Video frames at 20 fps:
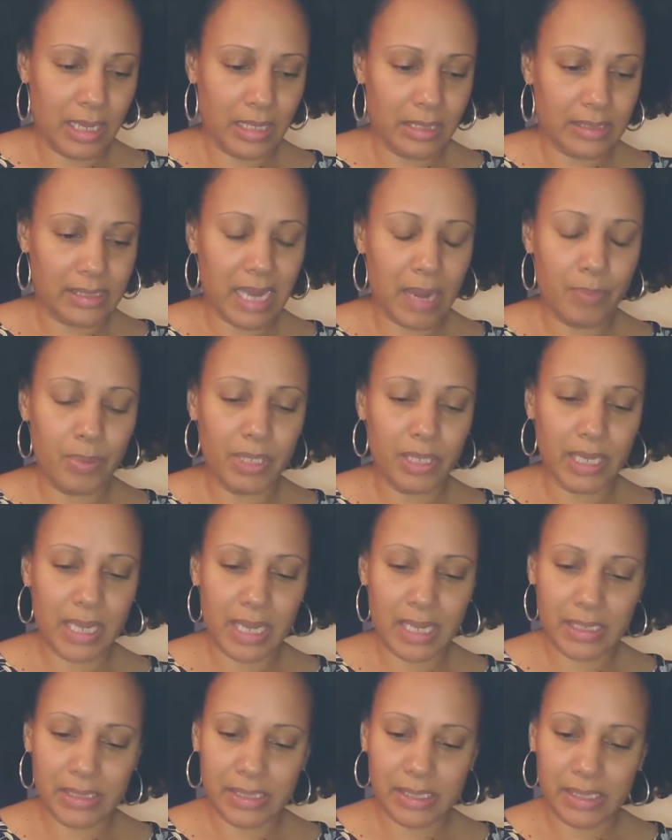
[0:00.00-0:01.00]
table of
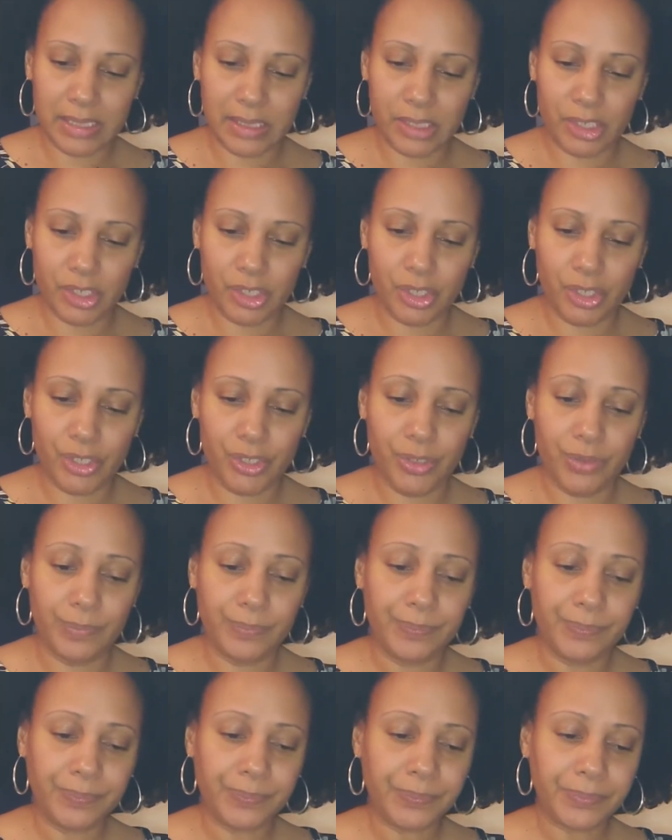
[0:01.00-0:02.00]
contents to you,
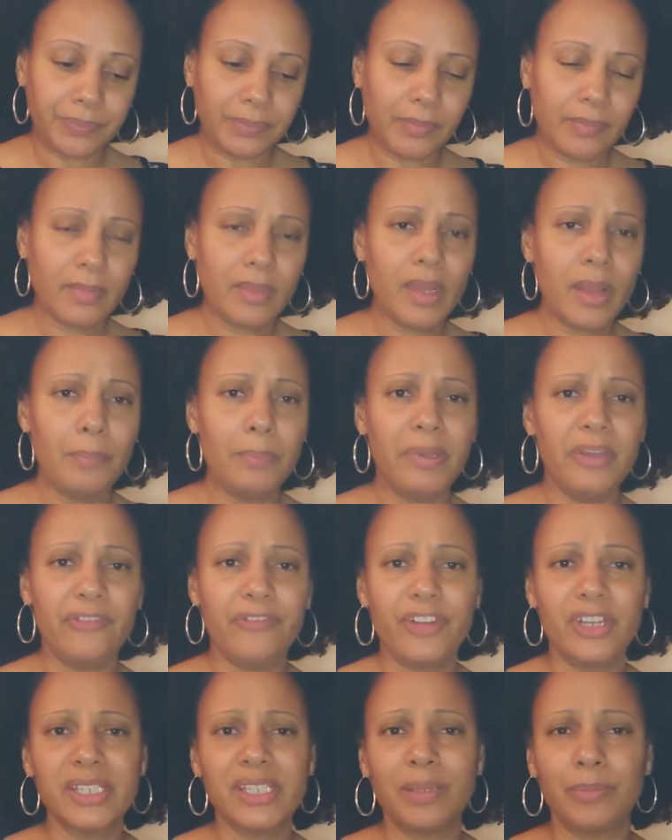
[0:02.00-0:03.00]
but
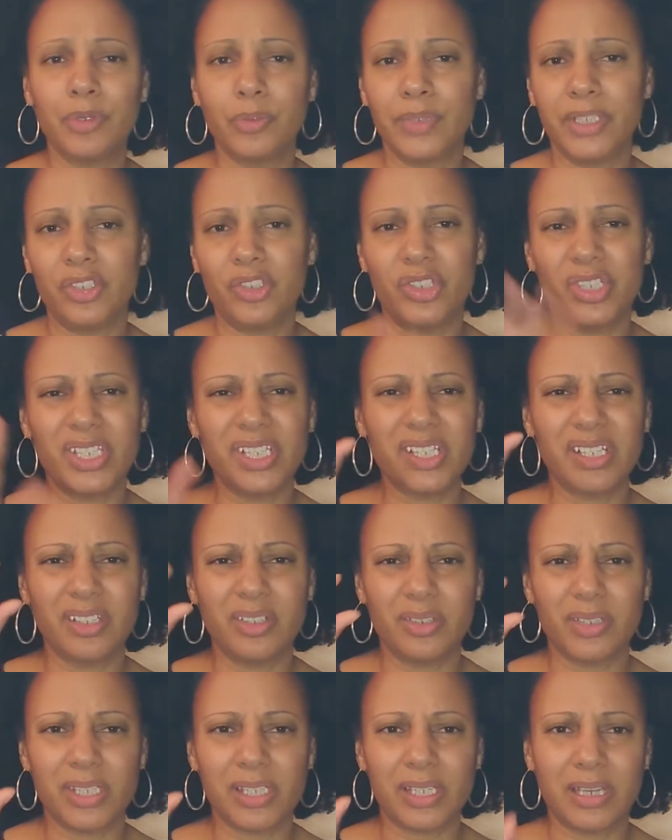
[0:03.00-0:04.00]
first I'm going to read you just a
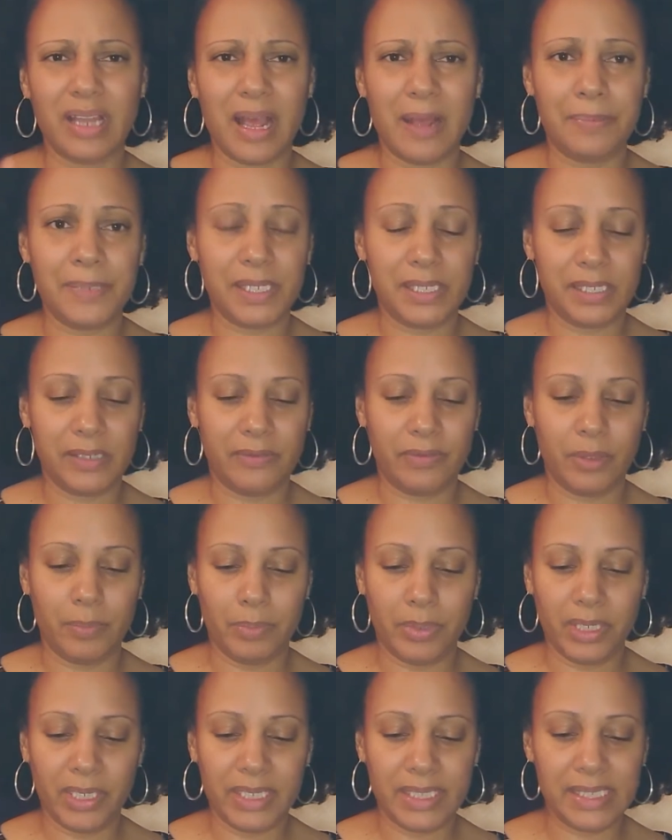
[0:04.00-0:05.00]
little synopsis of the
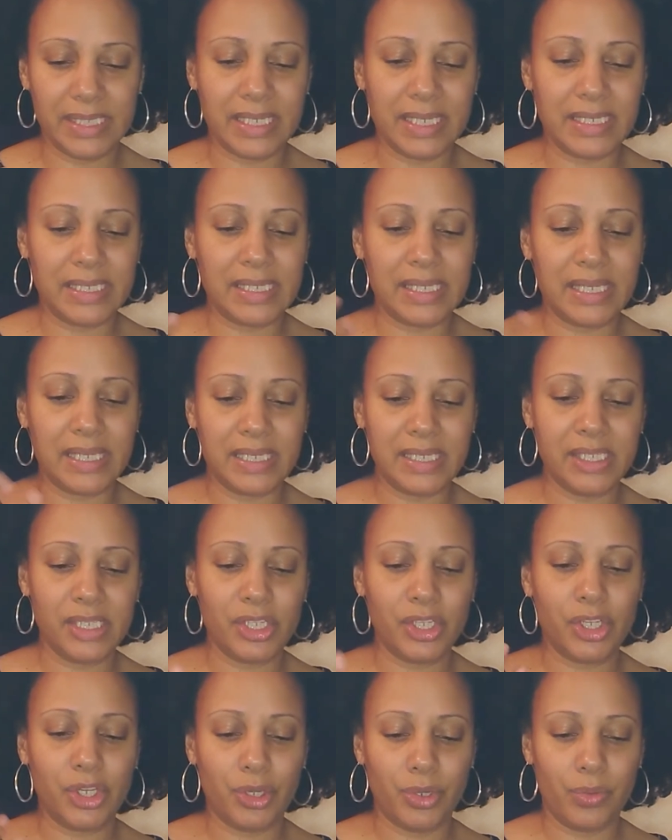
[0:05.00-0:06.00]
book. It says, this
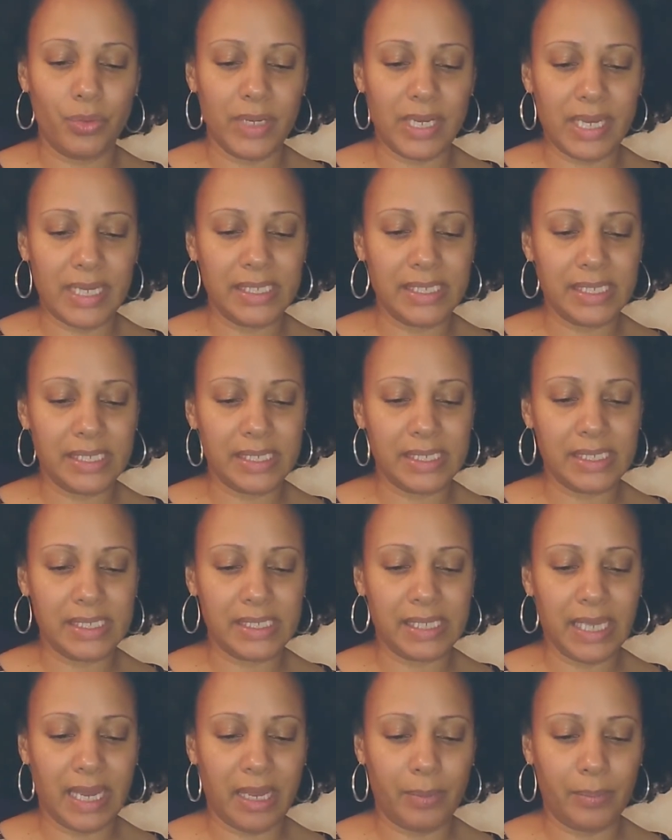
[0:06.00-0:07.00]
Q&A Success
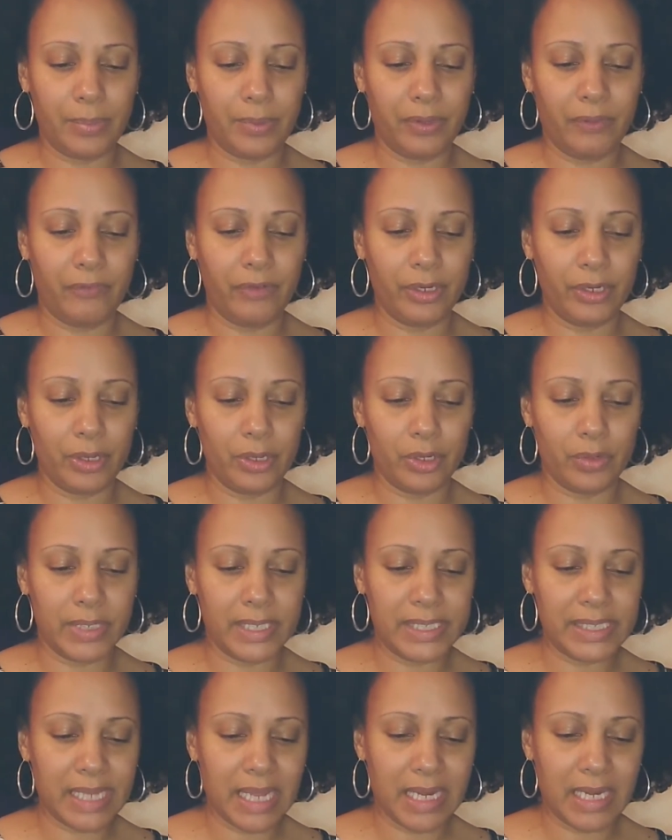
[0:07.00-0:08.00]
Handbook for Notary
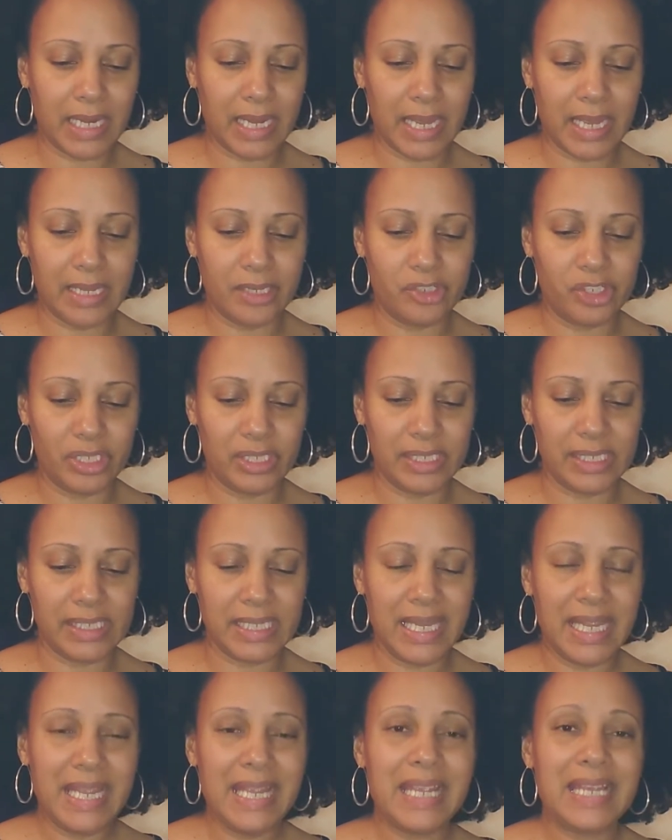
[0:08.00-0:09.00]
Signing Agents
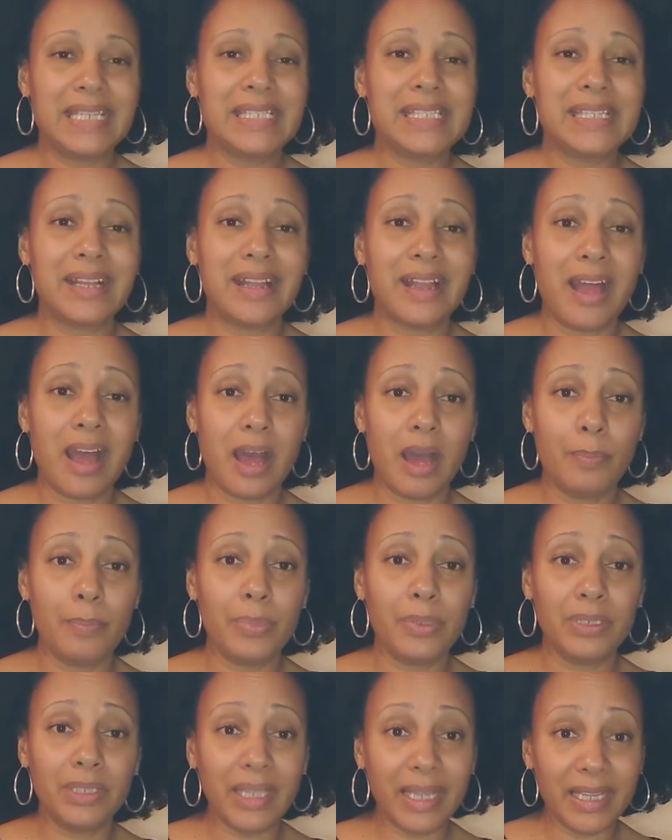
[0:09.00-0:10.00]
is a
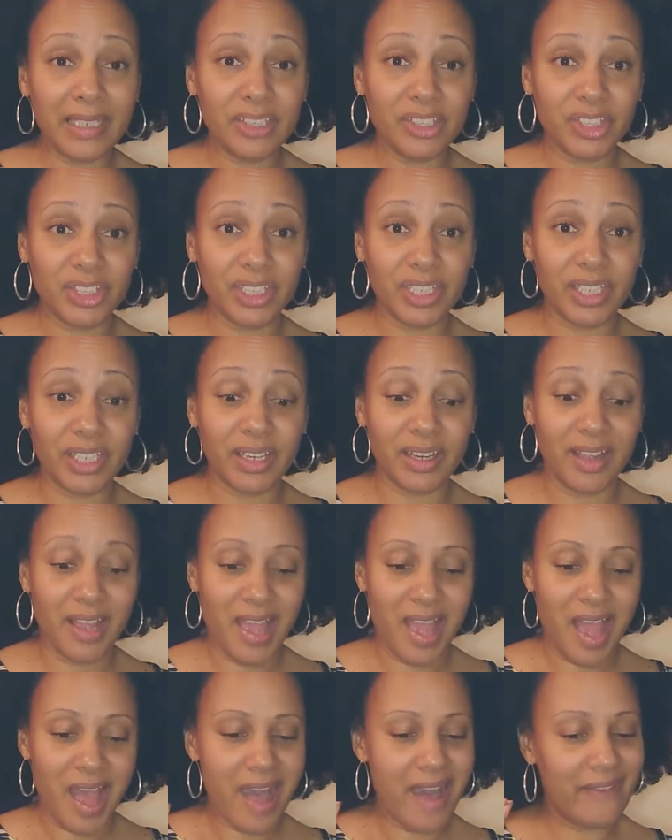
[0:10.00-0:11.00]
compilation
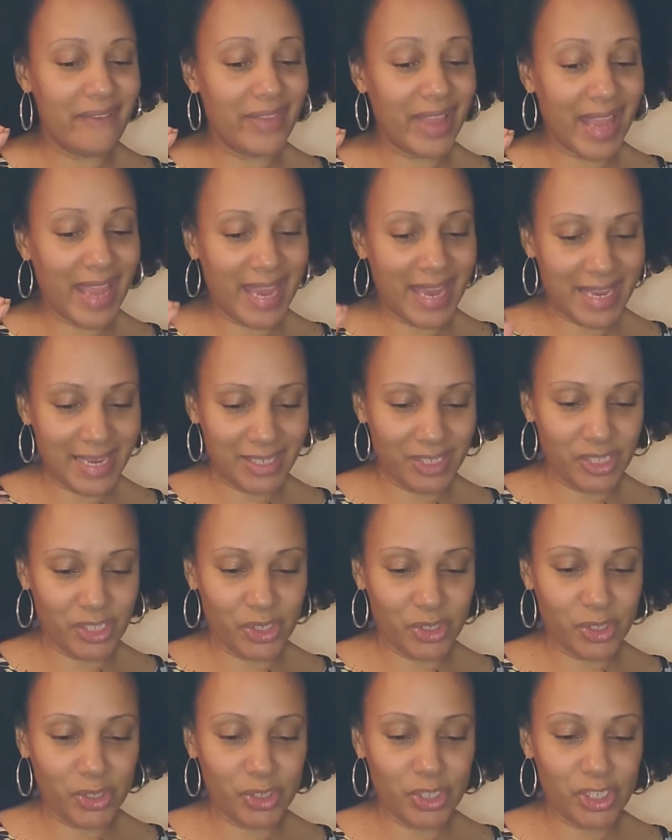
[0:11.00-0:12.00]
of
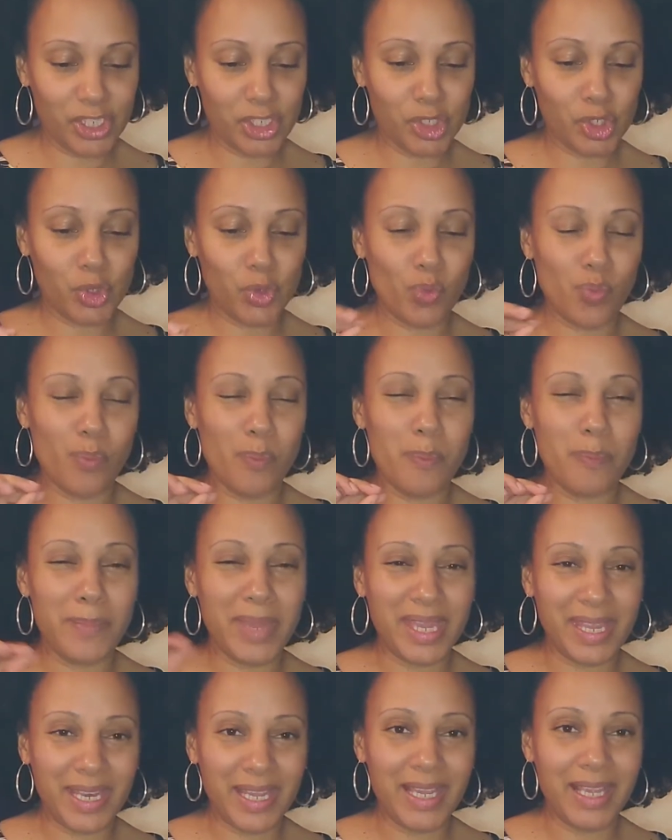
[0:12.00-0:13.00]
answers to
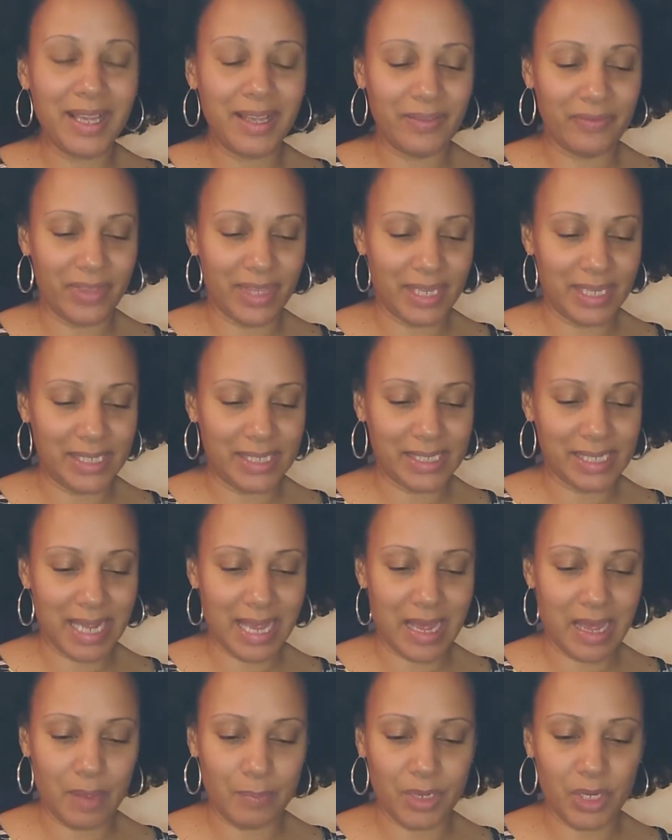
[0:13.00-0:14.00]
many of these
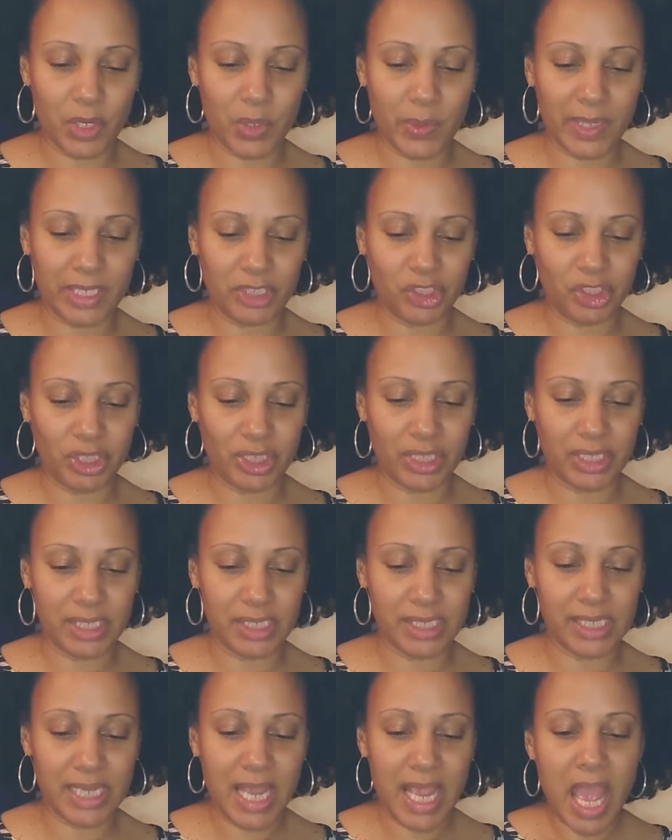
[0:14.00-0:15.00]
common
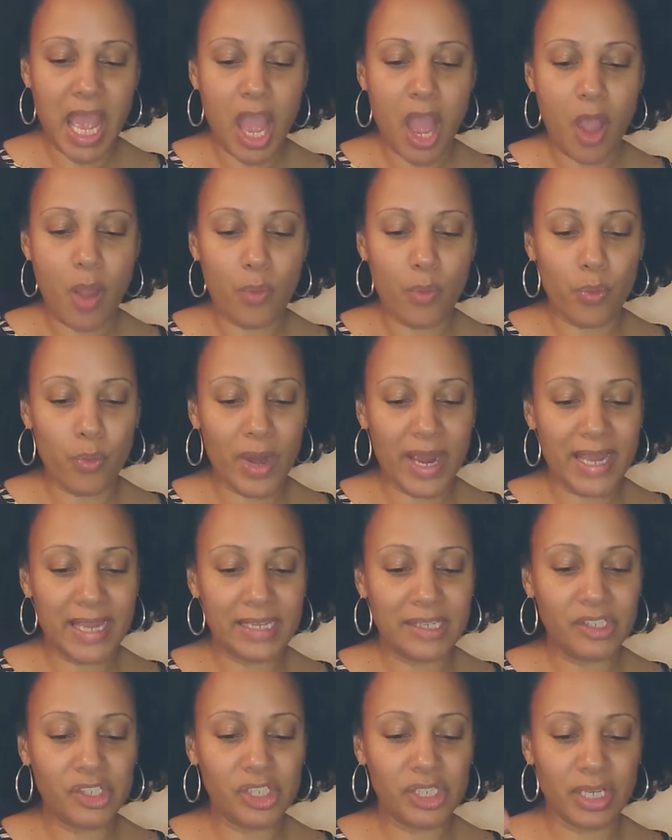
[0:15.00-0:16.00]
questions
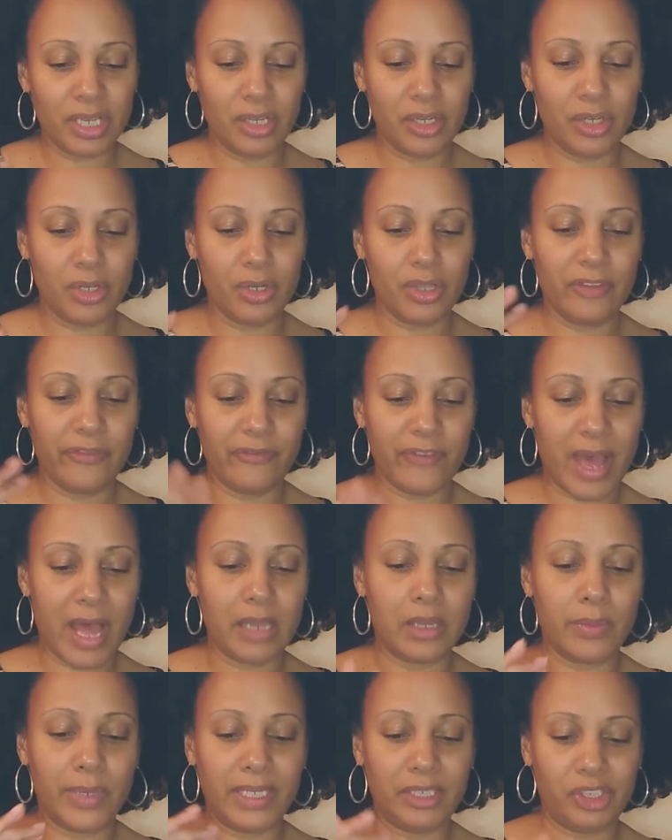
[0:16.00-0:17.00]
arranged under the
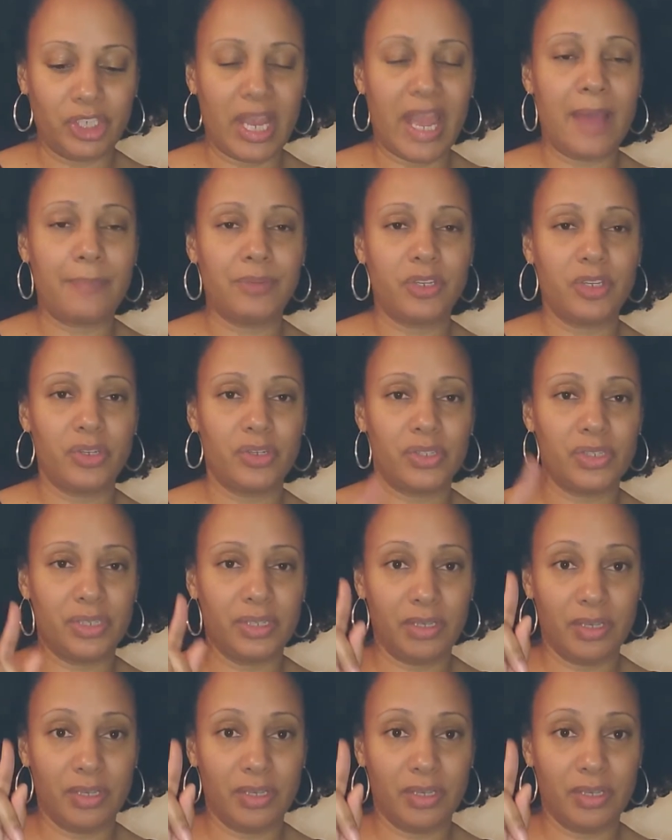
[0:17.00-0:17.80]
following chapters.